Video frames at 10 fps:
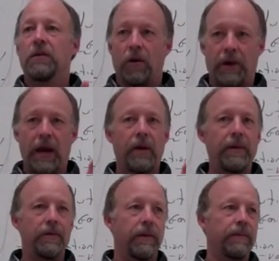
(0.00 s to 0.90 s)
Okay, how am I
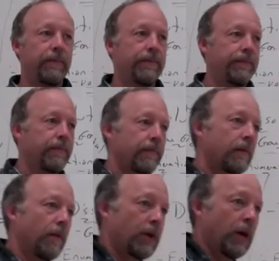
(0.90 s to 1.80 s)
doing?
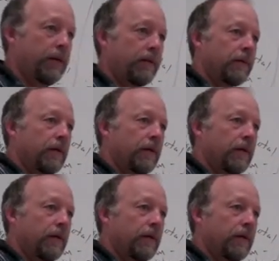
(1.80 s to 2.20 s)
Are we good?